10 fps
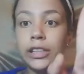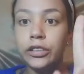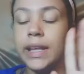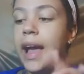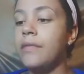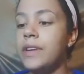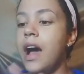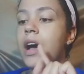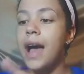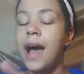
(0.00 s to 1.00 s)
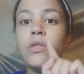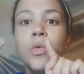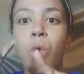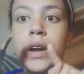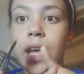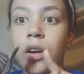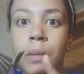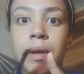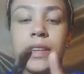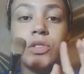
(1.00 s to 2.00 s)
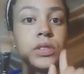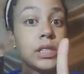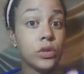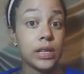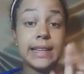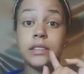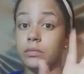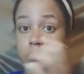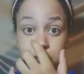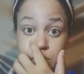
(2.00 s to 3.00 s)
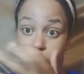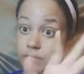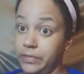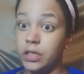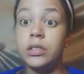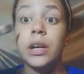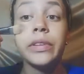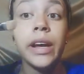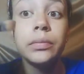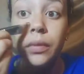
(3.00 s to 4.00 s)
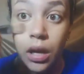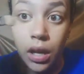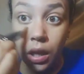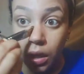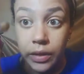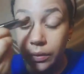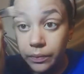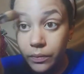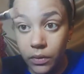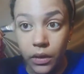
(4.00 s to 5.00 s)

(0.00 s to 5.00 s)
literally, I've not had one hair on my face. So Sedona Lace, good job for that. Love it.